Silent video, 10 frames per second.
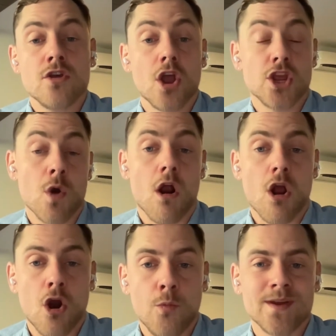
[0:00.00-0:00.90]
you know, our
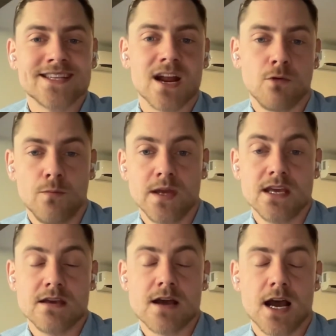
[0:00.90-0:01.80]
hope is that it will
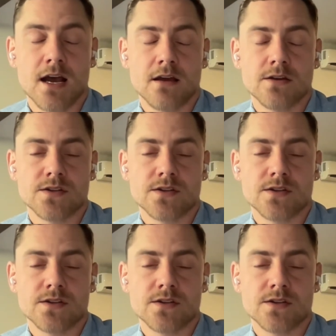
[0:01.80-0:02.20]
be uh,